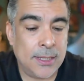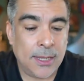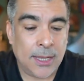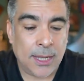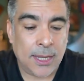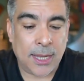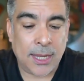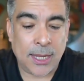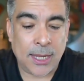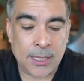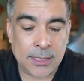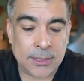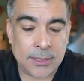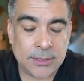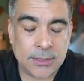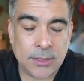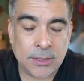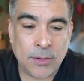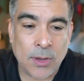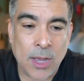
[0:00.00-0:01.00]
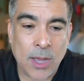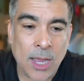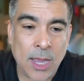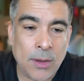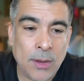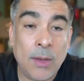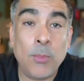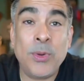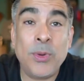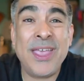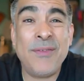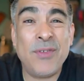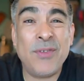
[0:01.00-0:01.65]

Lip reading: And so we have